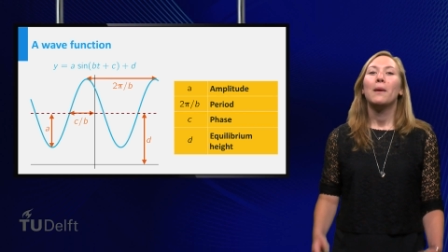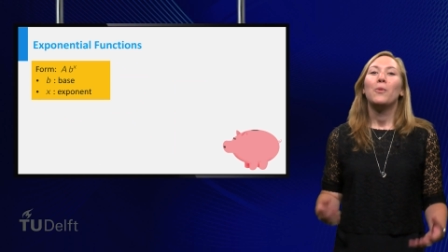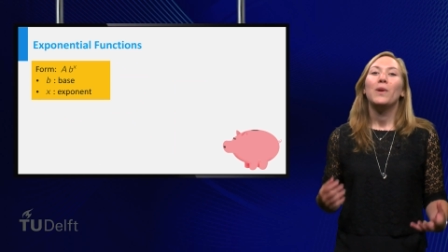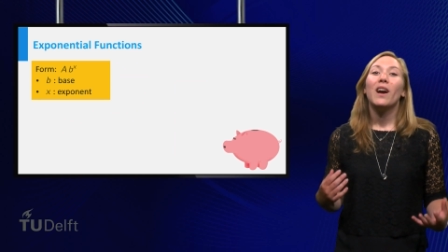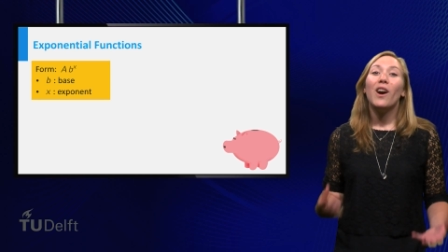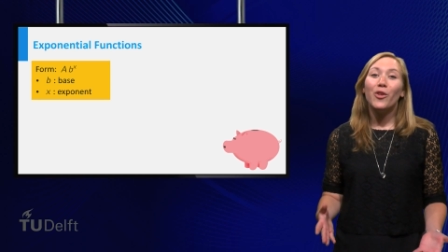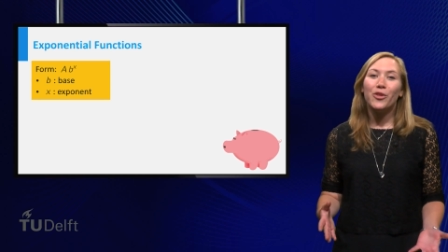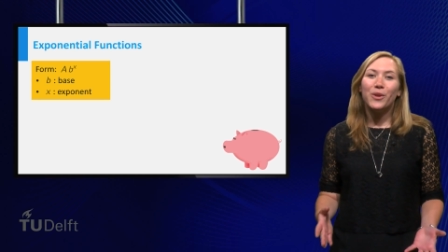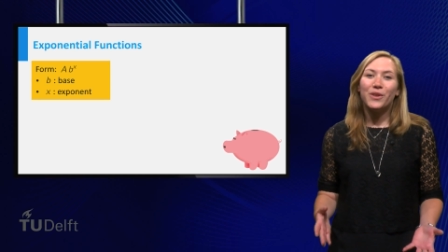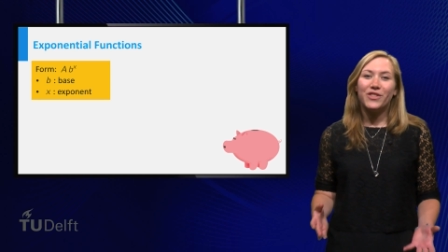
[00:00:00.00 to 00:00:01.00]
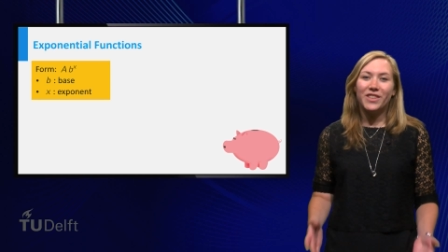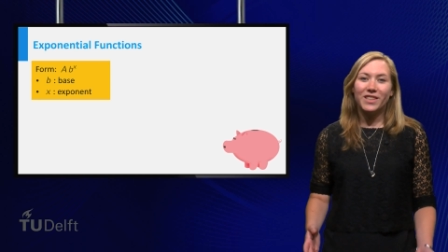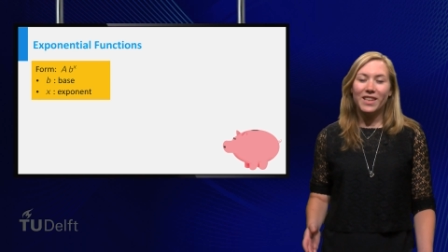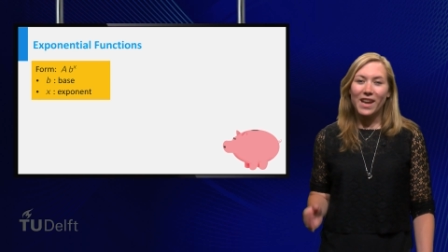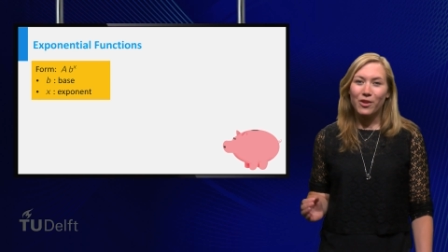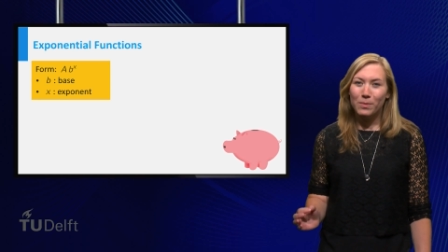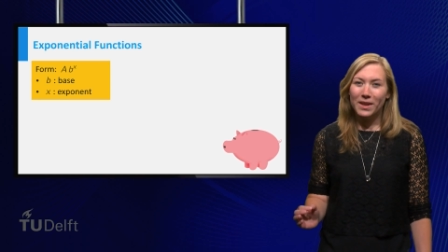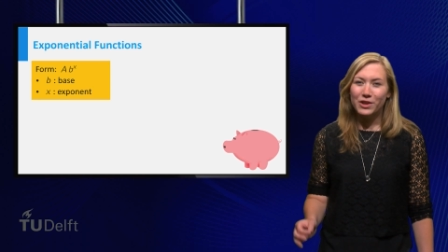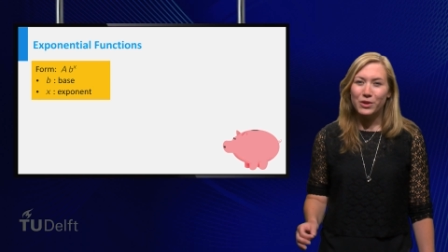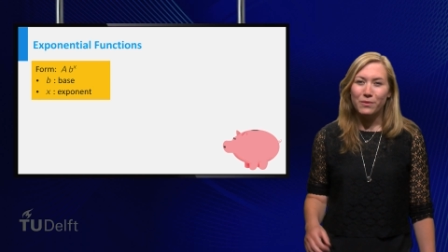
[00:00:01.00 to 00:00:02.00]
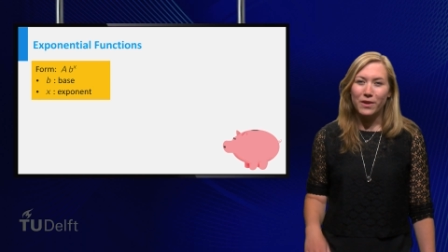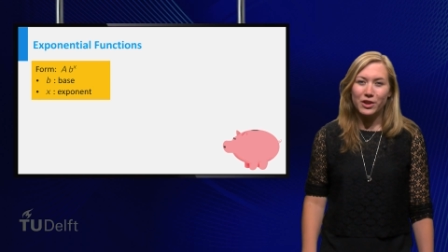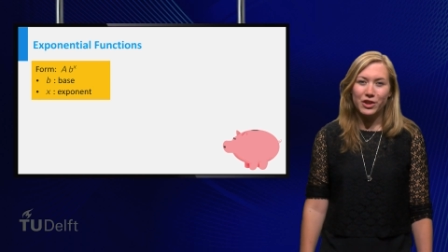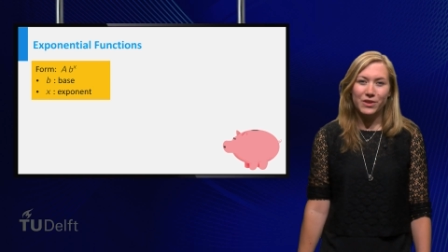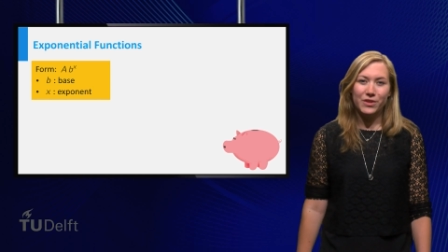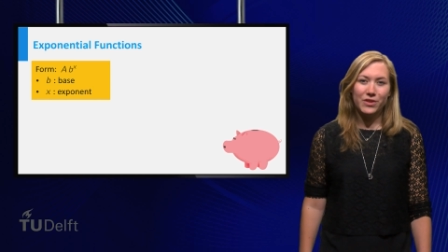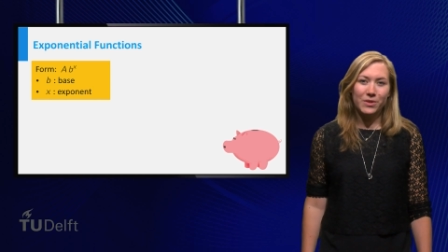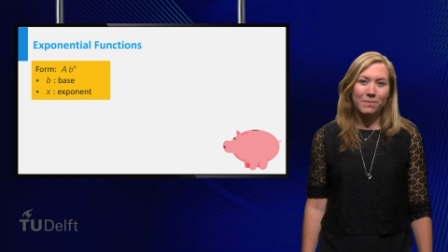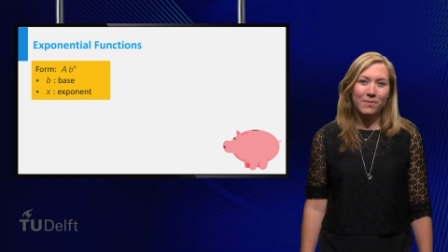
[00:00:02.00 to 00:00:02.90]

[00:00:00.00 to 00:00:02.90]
We also considered exponential functions.